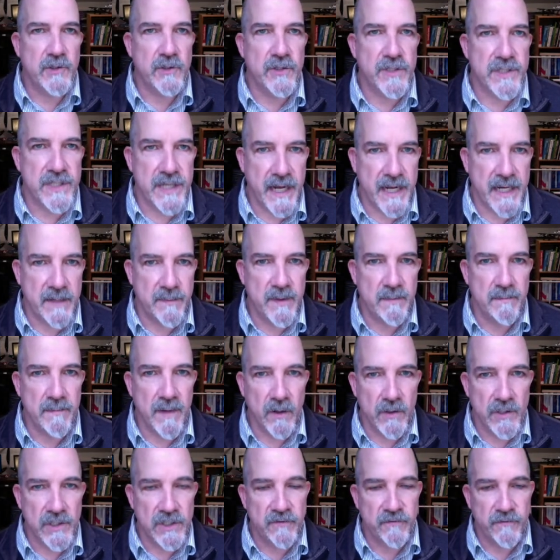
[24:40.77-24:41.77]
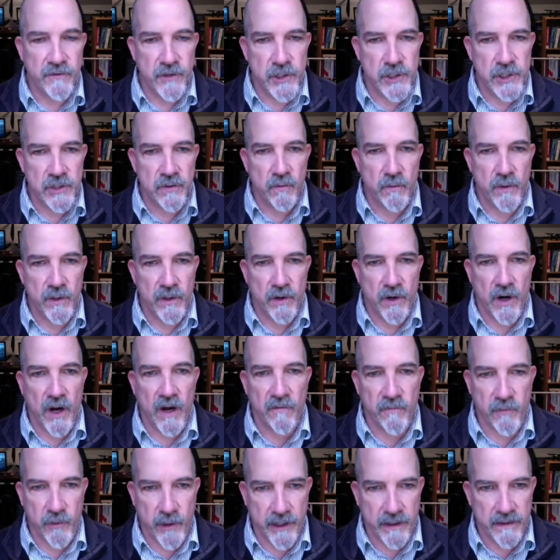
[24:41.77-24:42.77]
designed to be most efficient when they're
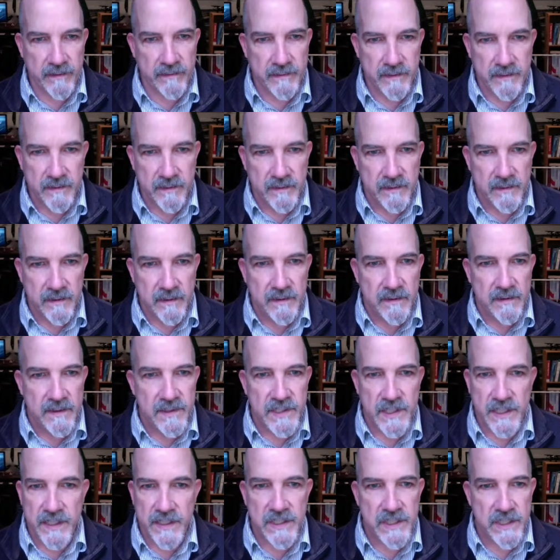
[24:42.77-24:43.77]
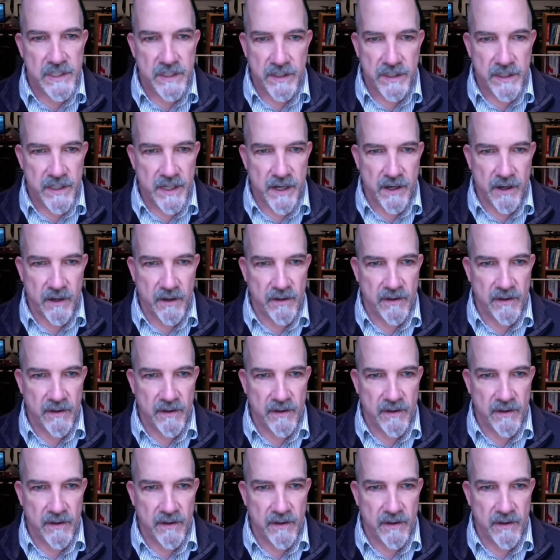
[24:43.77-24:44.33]
hovering, sitting still in the air.